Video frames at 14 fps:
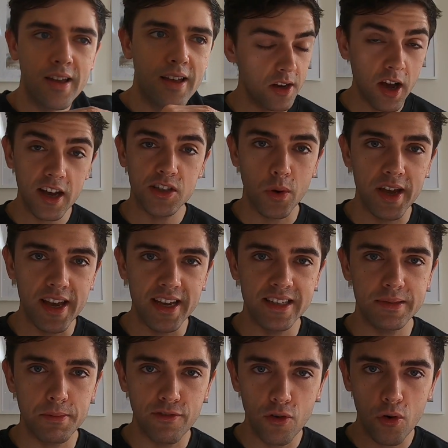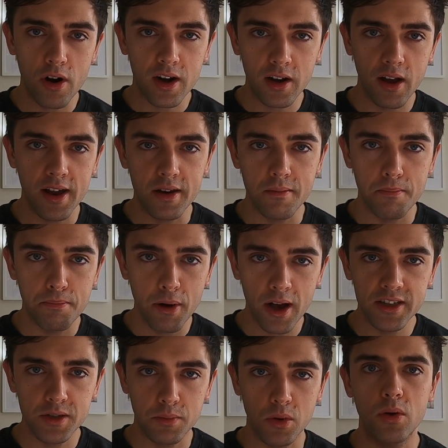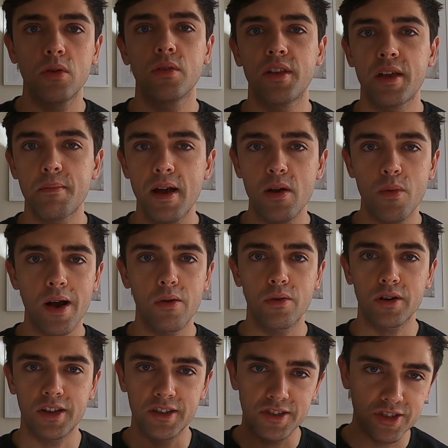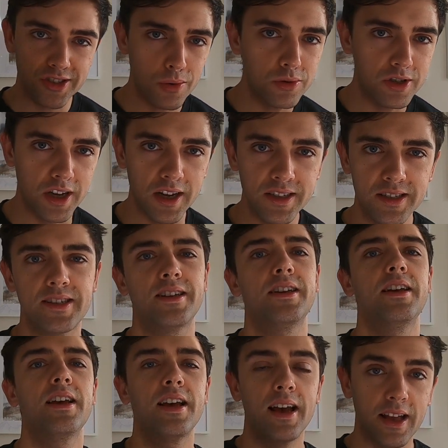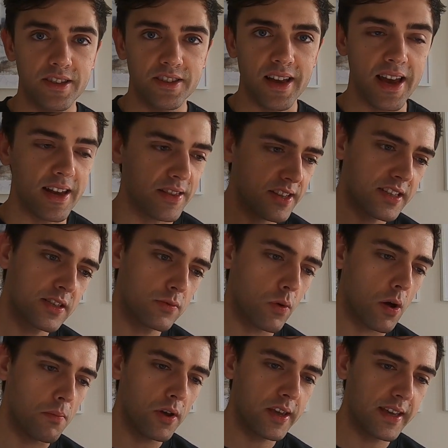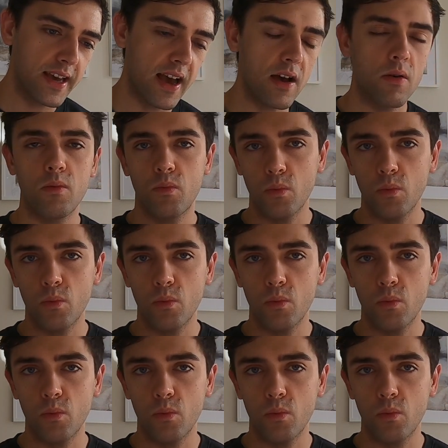Nice way is before a client buys a bull, they may well consult us and say, this is what I'm looking at.